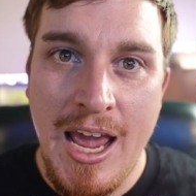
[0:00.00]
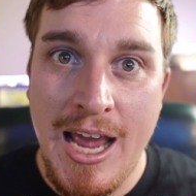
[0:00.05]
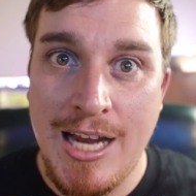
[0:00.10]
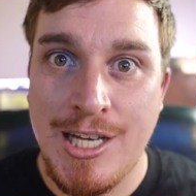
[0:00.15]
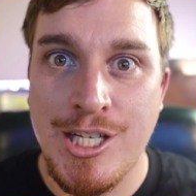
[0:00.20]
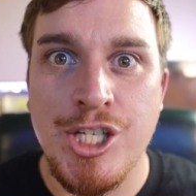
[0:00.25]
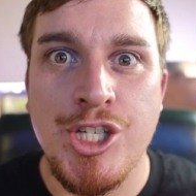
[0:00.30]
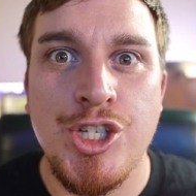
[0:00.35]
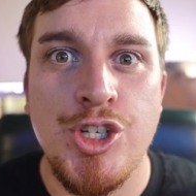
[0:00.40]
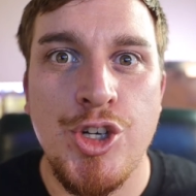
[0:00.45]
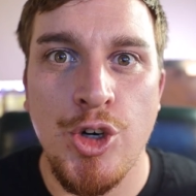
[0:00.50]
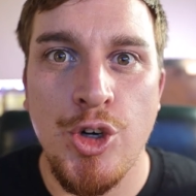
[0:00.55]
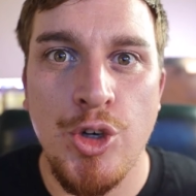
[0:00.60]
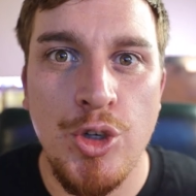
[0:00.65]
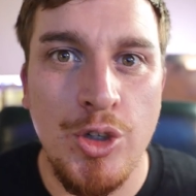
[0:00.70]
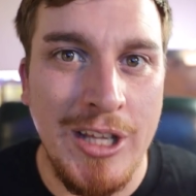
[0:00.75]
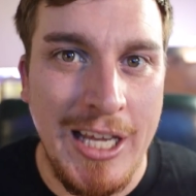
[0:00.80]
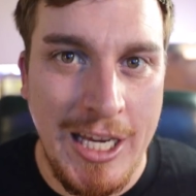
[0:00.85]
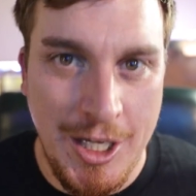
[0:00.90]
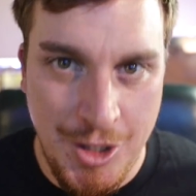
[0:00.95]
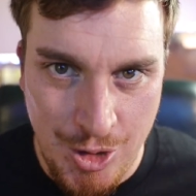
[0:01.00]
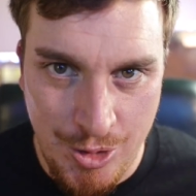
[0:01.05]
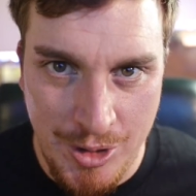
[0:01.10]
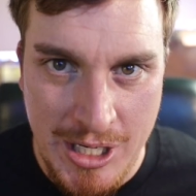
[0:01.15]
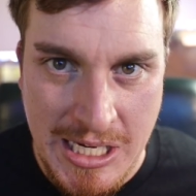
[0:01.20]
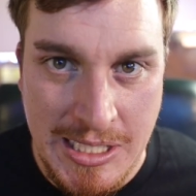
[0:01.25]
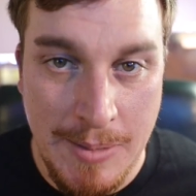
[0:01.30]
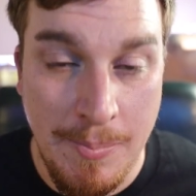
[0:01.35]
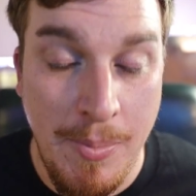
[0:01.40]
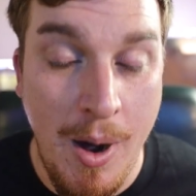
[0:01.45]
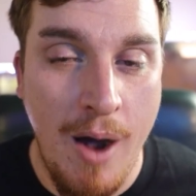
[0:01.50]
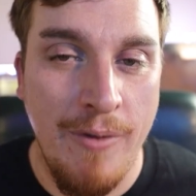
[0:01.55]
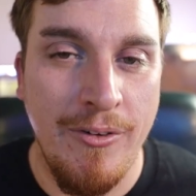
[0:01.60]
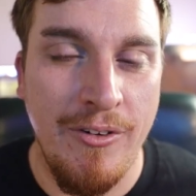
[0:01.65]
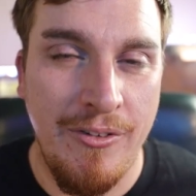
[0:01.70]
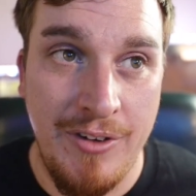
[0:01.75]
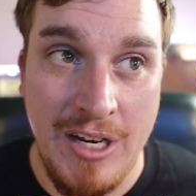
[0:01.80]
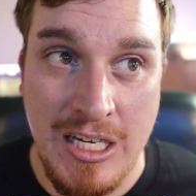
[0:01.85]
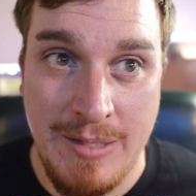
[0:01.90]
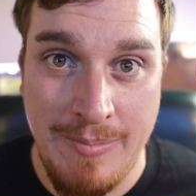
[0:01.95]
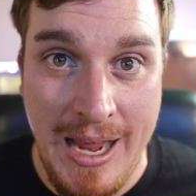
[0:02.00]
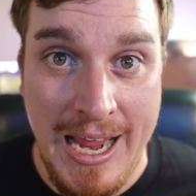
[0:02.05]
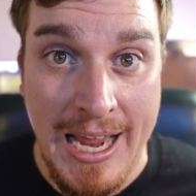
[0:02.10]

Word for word: external injuries the pufferfish